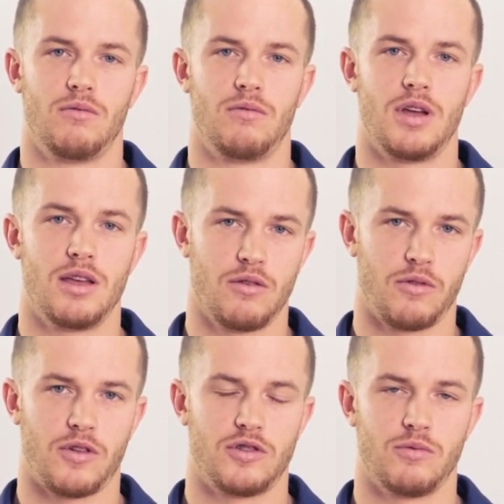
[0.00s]
In
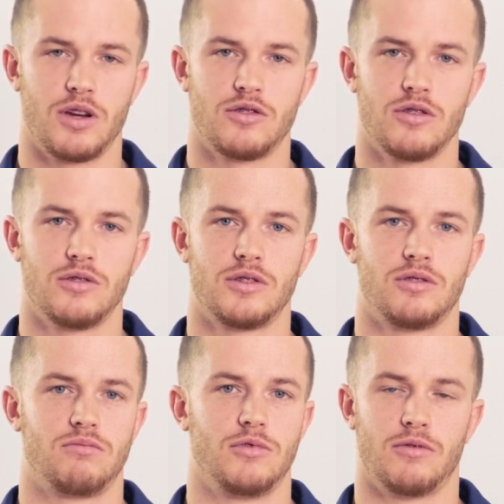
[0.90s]
those
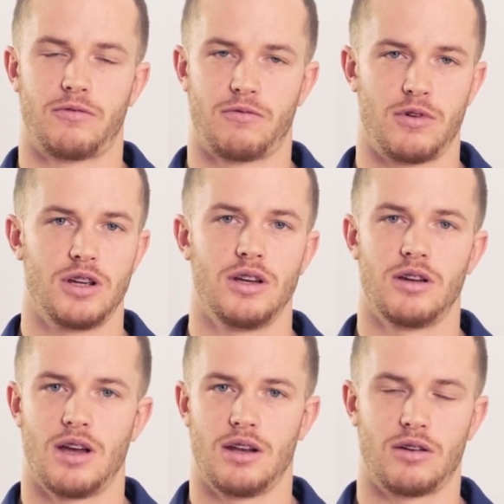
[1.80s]
situations, you're
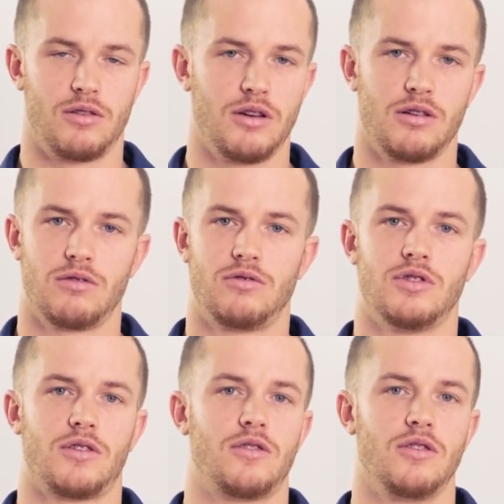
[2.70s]
free and clear
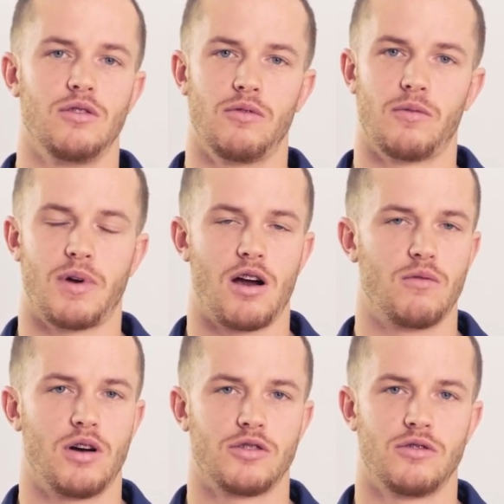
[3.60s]
just to use a power
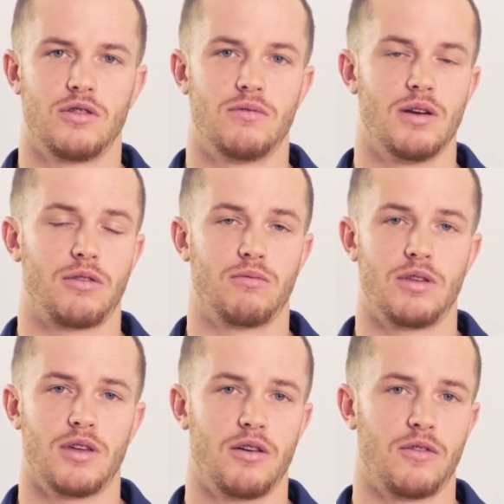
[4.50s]
washer at around
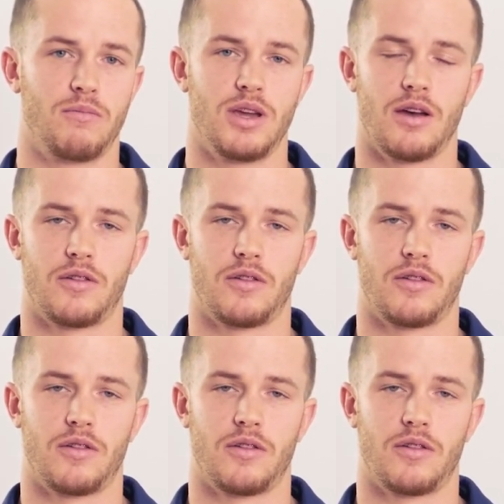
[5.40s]
3,000